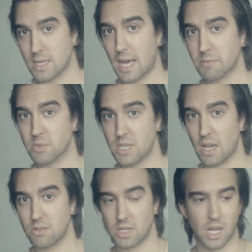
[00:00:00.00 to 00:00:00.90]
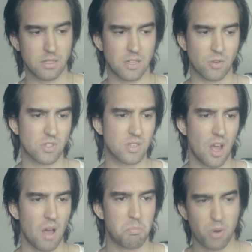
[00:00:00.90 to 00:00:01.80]
it out themselves, you know, to not just
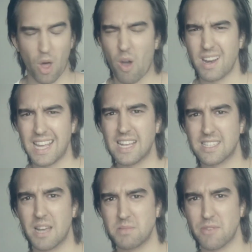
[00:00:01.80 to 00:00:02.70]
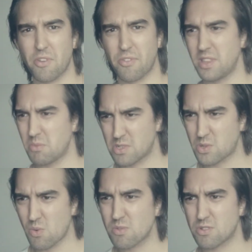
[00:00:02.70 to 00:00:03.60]
blindly accept everything that was
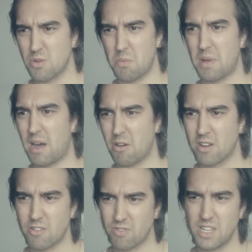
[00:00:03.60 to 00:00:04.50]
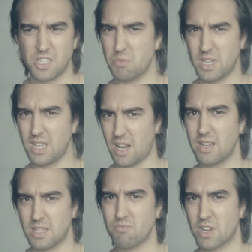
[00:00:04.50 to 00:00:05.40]
taught to them about religion when, you know,
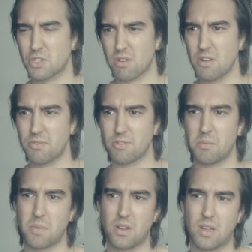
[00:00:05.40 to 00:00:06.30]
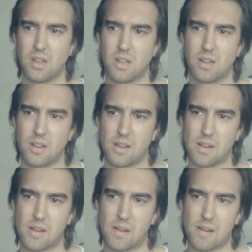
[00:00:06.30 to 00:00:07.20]
it didn't ring true for them.
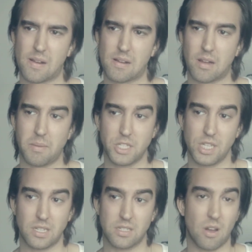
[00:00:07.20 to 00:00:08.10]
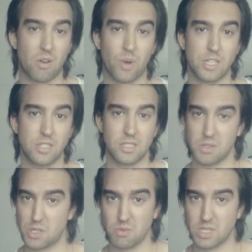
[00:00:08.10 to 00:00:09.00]
I mean, she didn't start questioning it
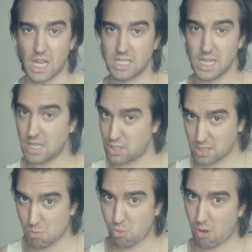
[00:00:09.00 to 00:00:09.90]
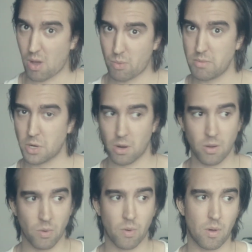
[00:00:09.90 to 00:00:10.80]
till she was 18. She's a bright woman and
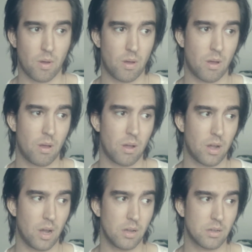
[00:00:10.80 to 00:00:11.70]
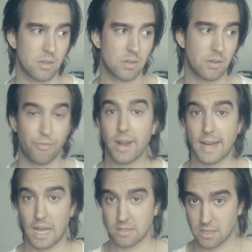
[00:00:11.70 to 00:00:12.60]
all. You know, a friend
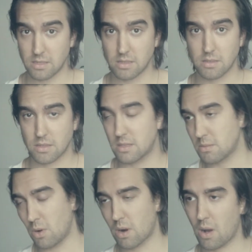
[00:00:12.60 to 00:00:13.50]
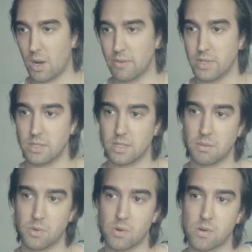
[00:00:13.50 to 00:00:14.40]
now too, since I'm not a client of hers
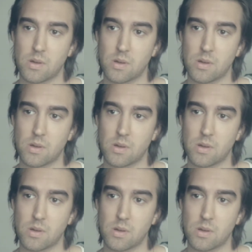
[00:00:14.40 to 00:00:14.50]
anymore.